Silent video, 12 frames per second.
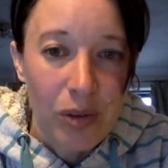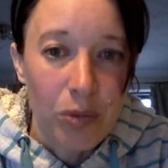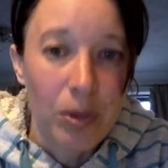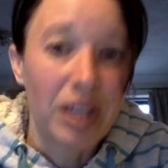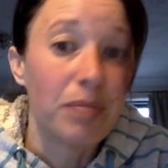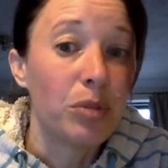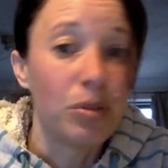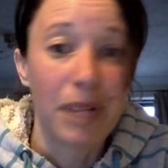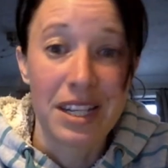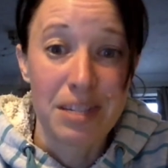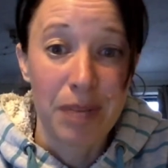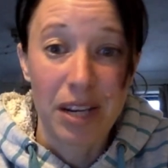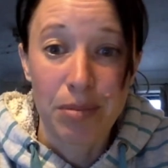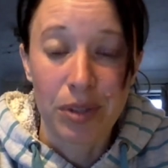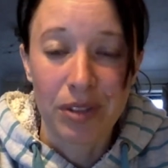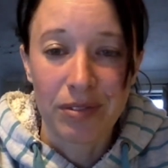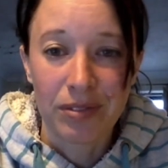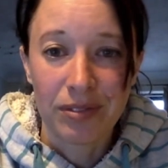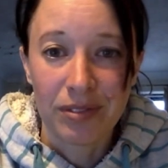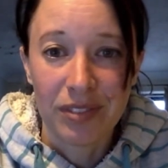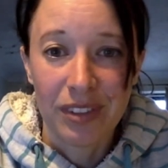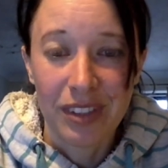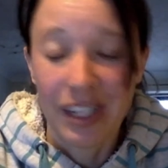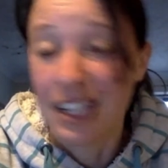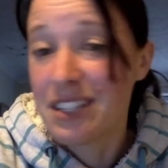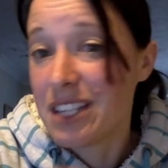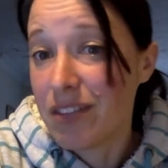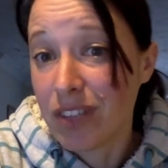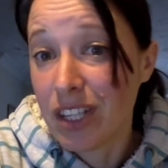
We can put pen to paper, and it's even